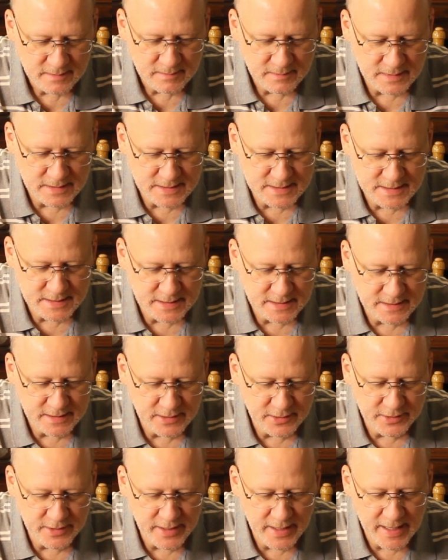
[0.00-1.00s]
But
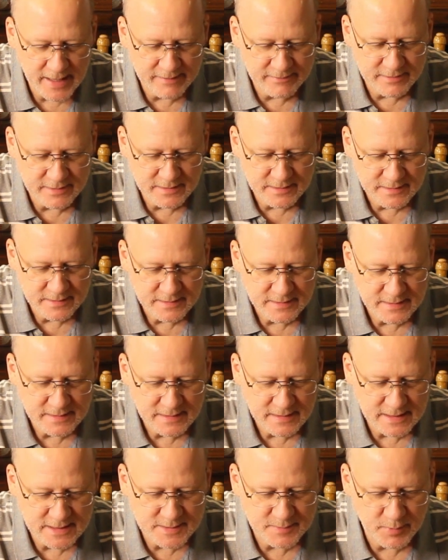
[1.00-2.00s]
there you have it.
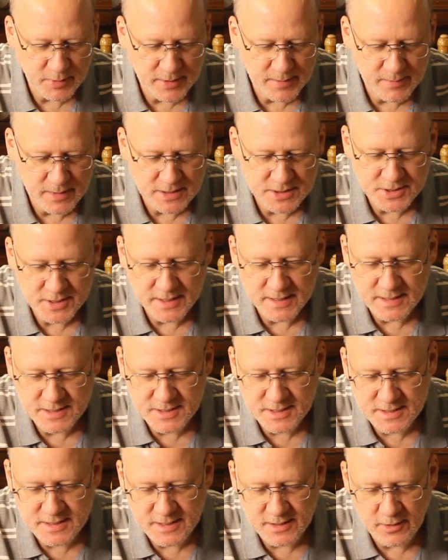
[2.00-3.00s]
That's pretty much it. It's
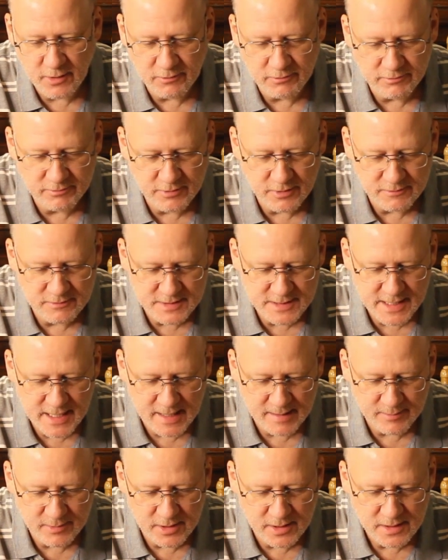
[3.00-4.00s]
just an overview of this
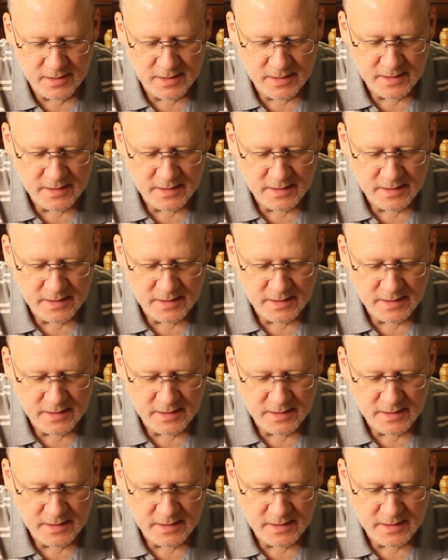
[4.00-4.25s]
camera.